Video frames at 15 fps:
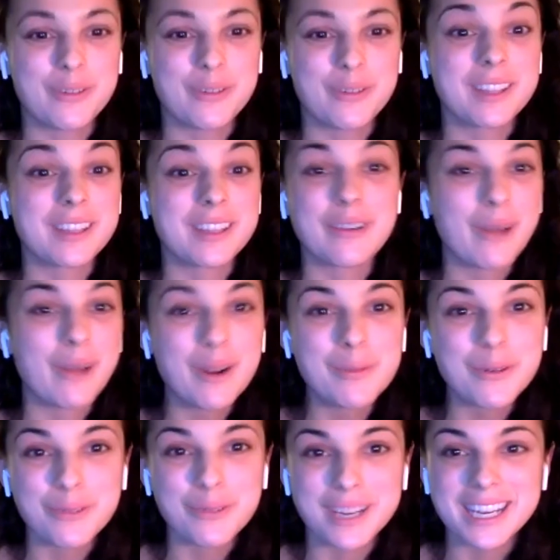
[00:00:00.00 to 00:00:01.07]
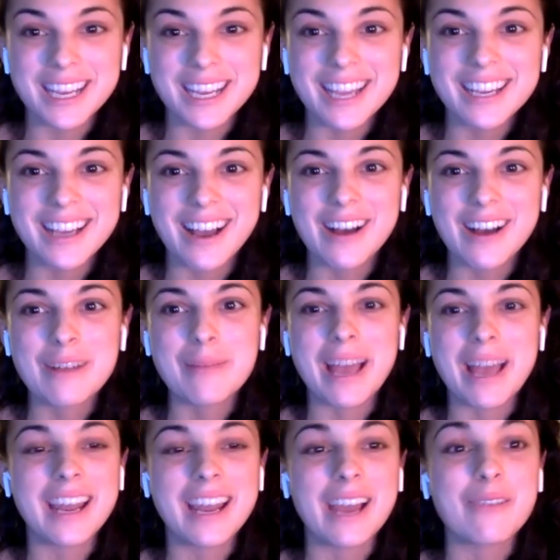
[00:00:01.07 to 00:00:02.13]
for this incredible reading.
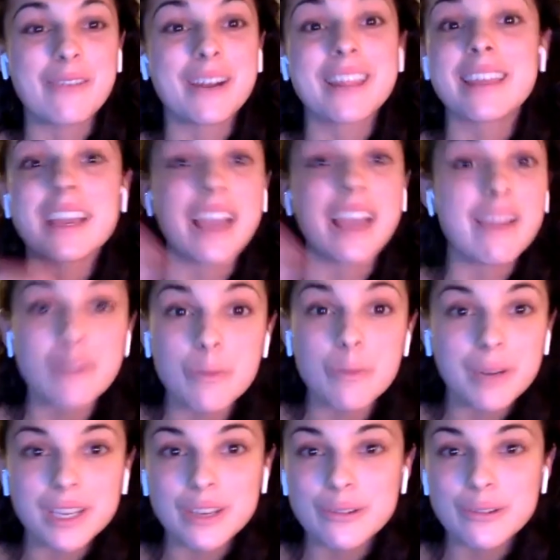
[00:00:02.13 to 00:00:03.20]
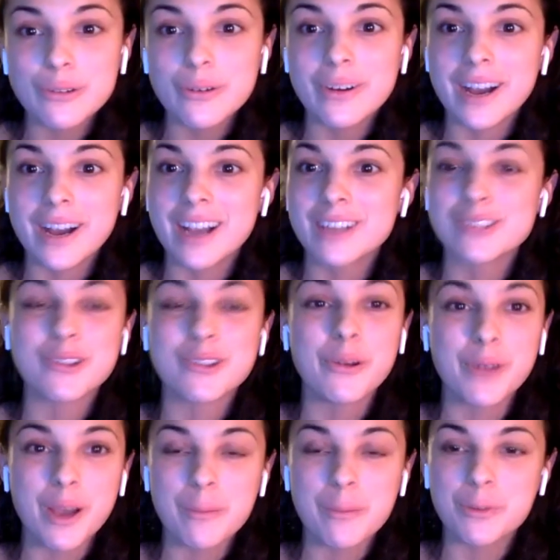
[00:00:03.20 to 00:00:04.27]
And I want to thank everybody who
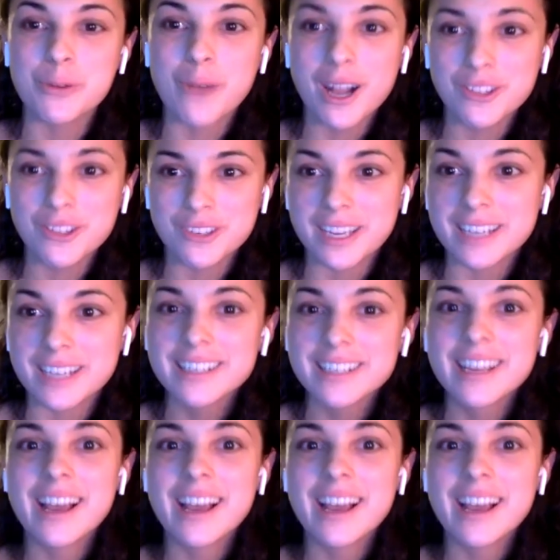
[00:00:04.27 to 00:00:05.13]
showed up to watch it.